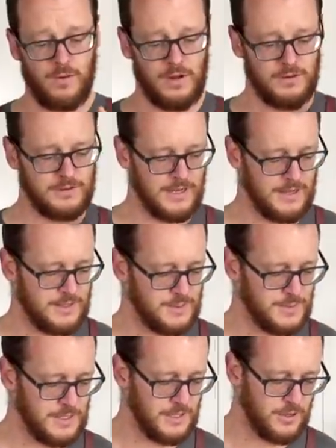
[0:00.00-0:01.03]
well in this
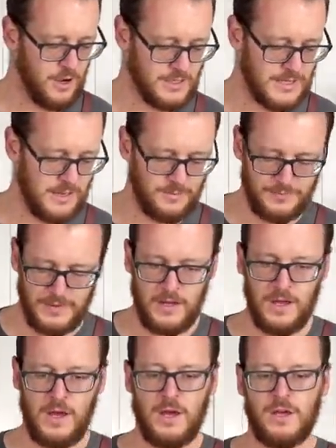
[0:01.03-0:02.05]
particular cocktail.
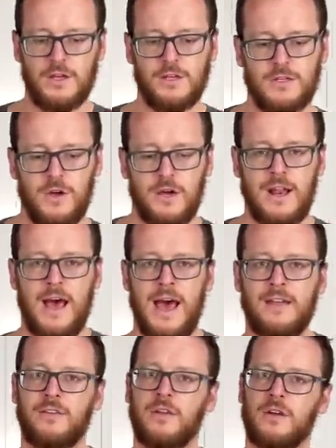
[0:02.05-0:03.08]
So we're gonna
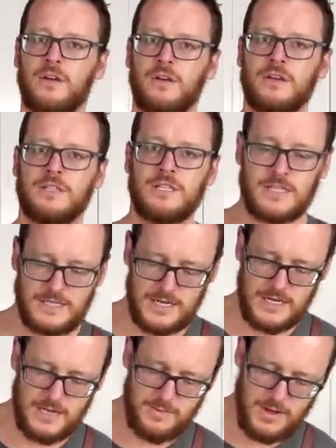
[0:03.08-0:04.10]
add
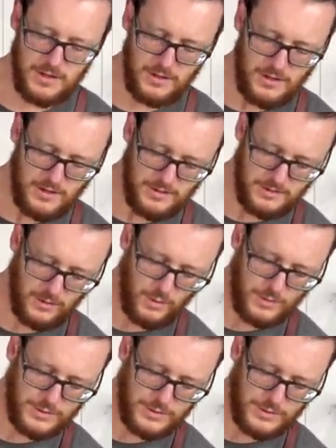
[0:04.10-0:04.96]
60 mil or